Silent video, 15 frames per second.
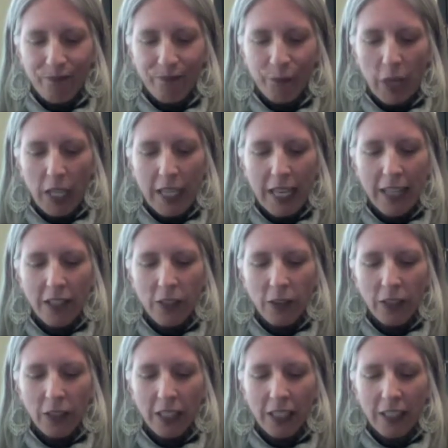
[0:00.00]

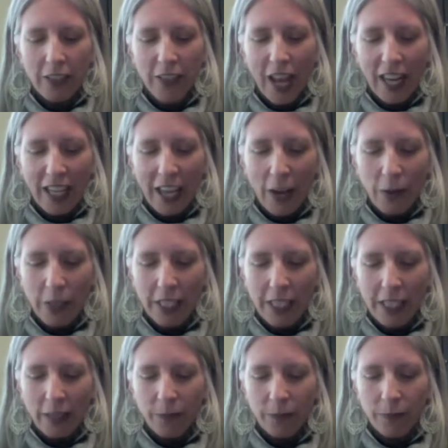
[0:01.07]
Nestled in Nevada
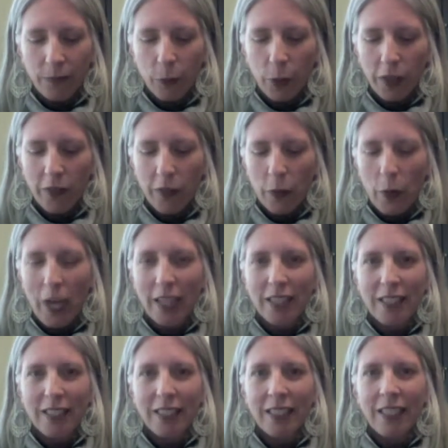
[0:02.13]
County, one of the
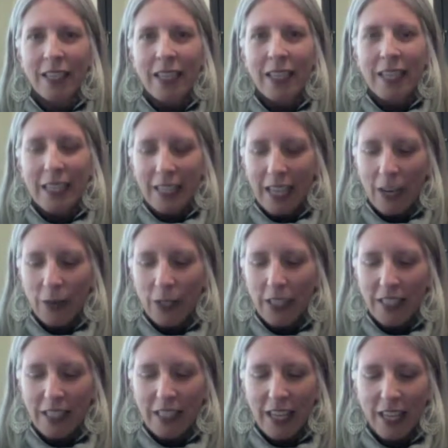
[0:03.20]
whitest
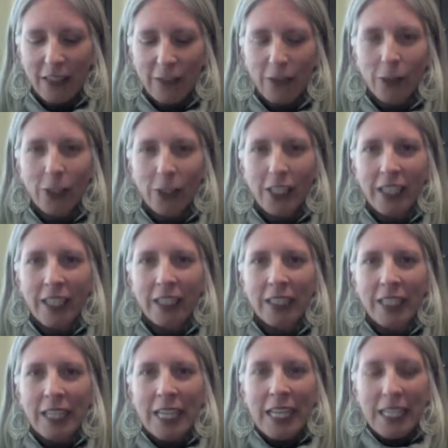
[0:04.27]
counties in California,
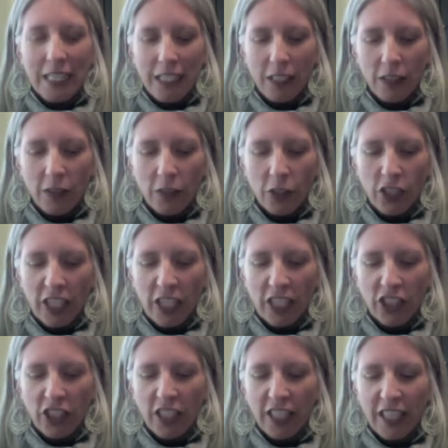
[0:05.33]
Skills for
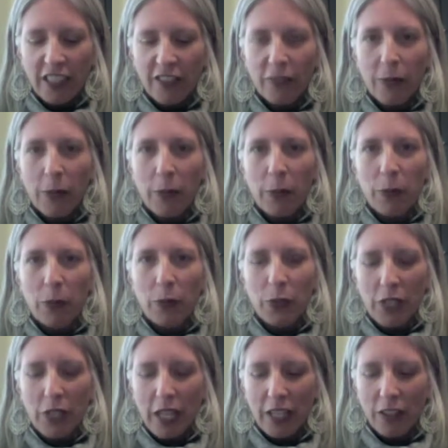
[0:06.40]
Change collective
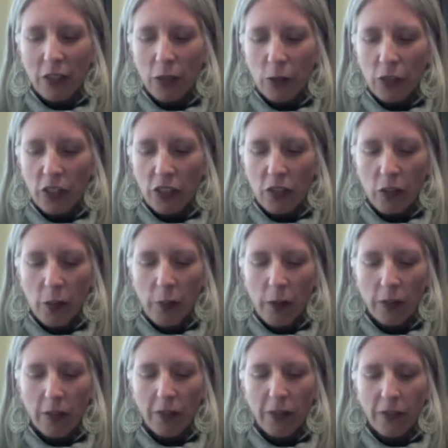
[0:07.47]
members and coaches are
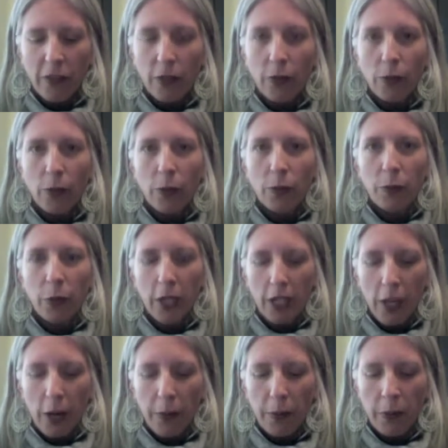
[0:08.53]
among the few who bring
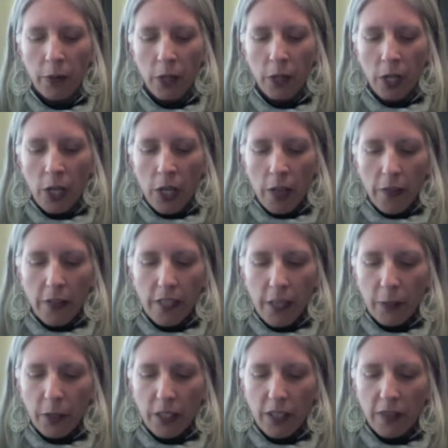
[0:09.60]
up the
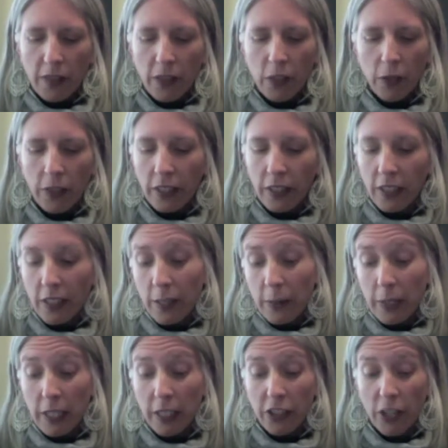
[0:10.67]
subjects of colonialism
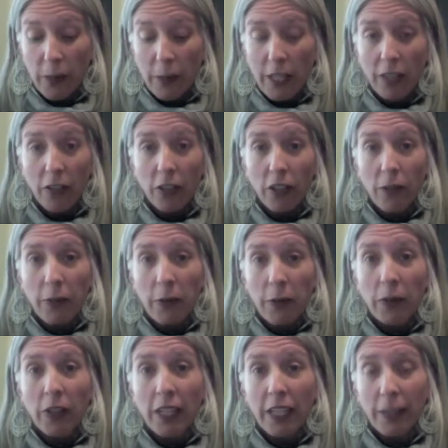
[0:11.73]
and hegemony in our
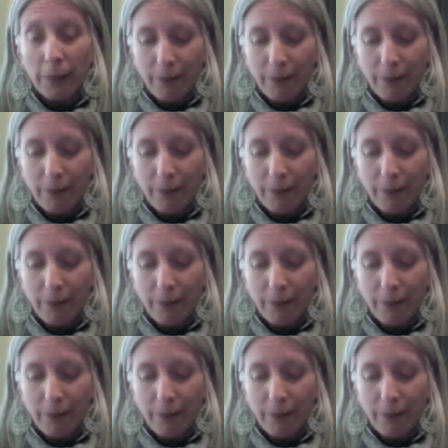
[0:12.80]
community.